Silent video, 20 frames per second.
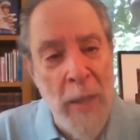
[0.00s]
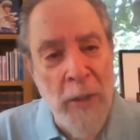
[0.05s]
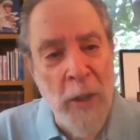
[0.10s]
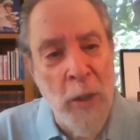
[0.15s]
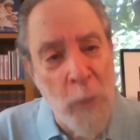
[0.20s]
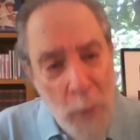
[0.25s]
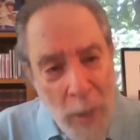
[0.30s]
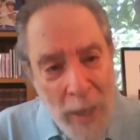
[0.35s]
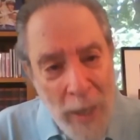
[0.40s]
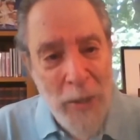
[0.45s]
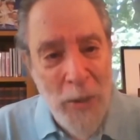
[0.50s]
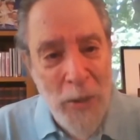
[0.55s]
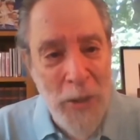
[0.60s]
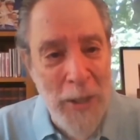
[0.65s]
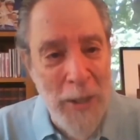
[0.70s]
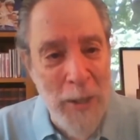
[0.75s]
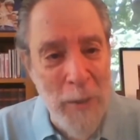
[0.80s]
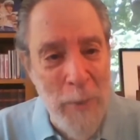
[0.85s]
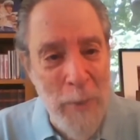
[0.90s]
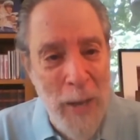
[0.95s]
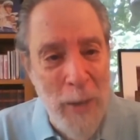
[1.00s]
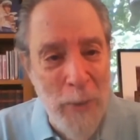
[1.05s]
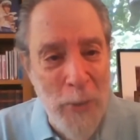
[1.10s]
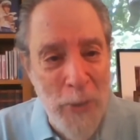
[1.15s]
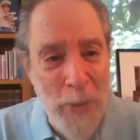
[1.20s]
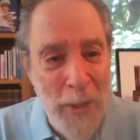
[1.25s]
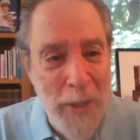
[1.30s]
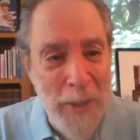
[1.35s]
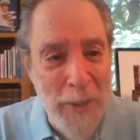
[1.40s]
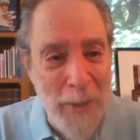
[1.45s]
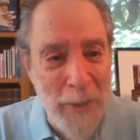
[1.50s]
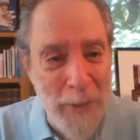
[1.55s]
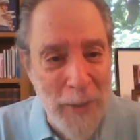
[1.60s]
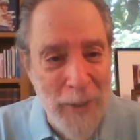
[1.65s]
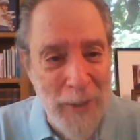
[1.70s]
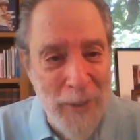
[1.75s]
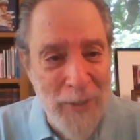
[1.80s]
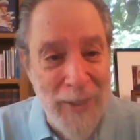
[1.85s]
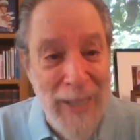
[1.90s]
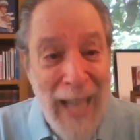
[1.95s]
The great thing about theater
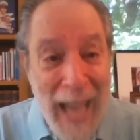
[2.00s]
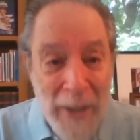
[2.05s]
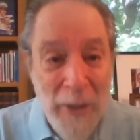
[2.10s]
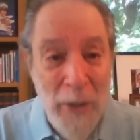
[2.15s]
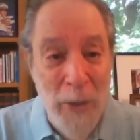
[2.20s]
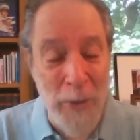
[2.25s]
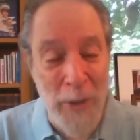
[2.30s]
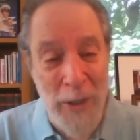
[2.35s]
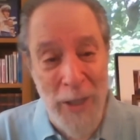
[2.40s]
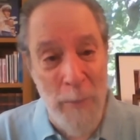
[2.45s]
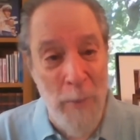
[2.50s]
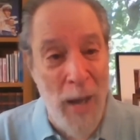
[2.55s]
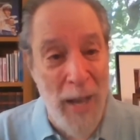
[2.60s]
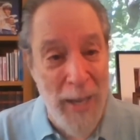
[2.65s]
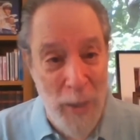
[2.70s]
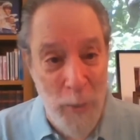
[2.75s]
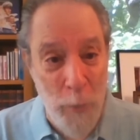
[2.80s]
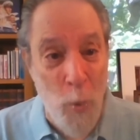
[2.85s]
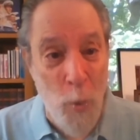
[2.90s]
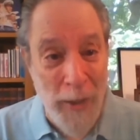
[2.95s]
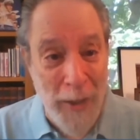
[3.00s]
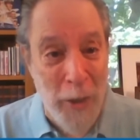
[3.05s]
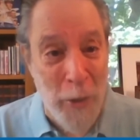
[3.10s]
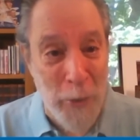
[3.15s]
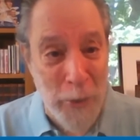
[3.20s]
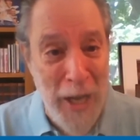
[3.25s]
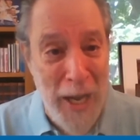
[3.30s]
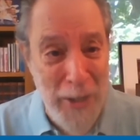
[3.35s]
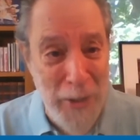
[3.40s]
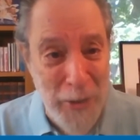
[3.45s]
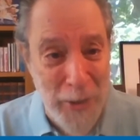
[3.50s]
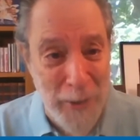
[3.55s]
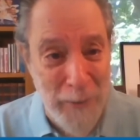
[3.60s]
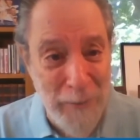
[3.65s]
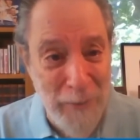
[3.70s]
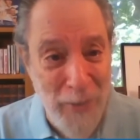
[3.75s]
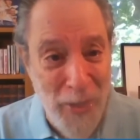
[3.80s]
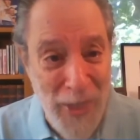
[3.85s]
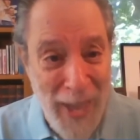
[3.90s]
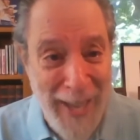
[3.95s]
is not only am I in one location,
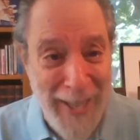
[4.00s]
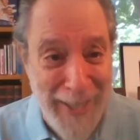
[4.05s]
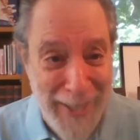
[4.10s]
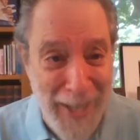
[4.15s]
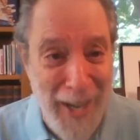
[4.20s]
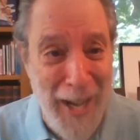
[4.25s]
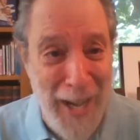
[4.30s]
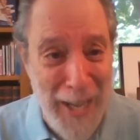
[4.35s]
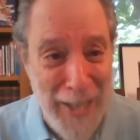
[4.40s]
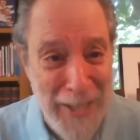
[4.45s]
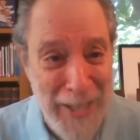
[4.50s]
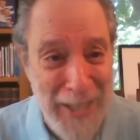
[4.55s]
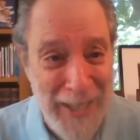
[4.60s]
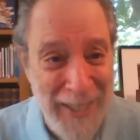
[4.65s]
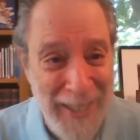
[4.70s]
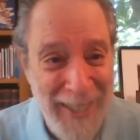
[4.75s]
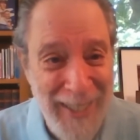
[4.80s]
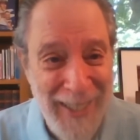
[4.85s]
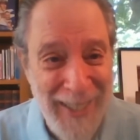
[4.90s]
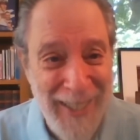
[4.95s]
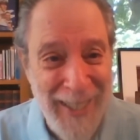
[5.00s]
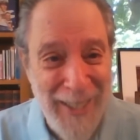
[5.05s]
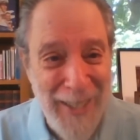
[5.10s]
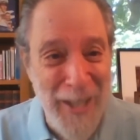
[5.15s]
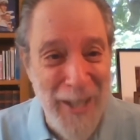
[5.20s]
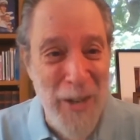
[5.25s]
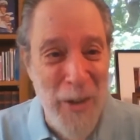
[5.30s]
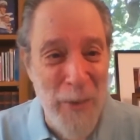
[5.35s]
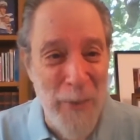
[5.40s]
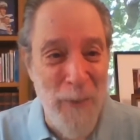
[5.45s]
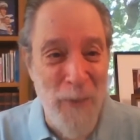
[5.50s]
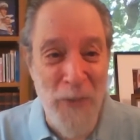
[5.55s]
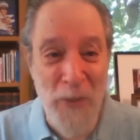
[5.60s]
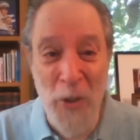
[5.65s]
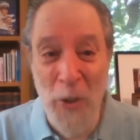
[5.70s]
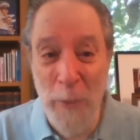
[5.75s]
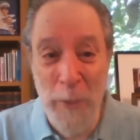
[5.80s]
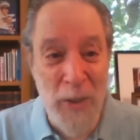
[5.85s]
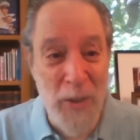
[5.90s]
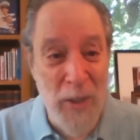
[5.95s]
thank God, you know, in
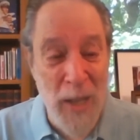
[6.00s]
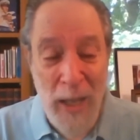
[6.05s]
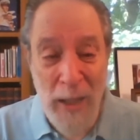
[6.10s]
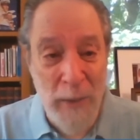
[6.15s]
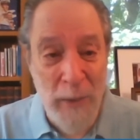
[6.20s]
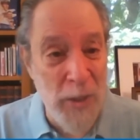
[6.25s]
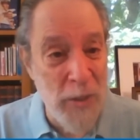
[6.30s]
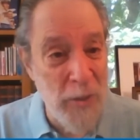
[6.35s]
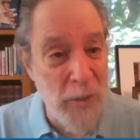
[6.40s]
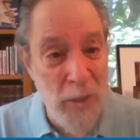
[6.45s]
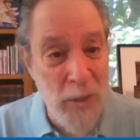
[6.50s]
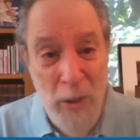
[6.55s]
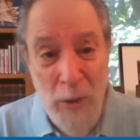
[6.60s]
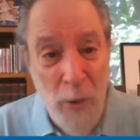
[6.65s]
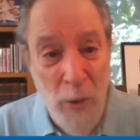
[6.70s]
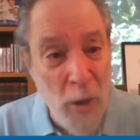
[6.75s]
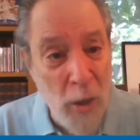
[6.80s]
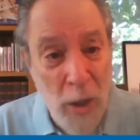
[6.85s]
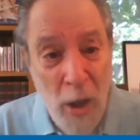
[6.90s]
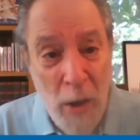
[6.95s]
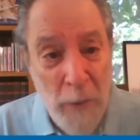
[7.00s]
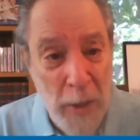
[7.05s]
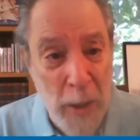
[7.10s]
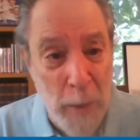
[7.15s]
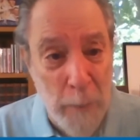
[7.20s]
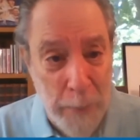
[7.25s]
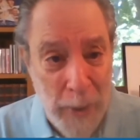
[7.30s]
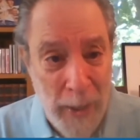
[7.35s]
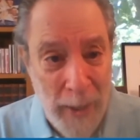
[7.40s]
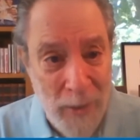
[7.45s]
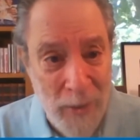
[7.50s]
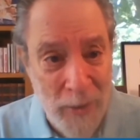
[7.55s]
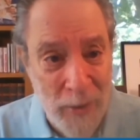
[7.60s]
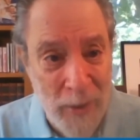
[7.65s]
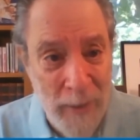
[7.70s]
film and television, you're all over the place.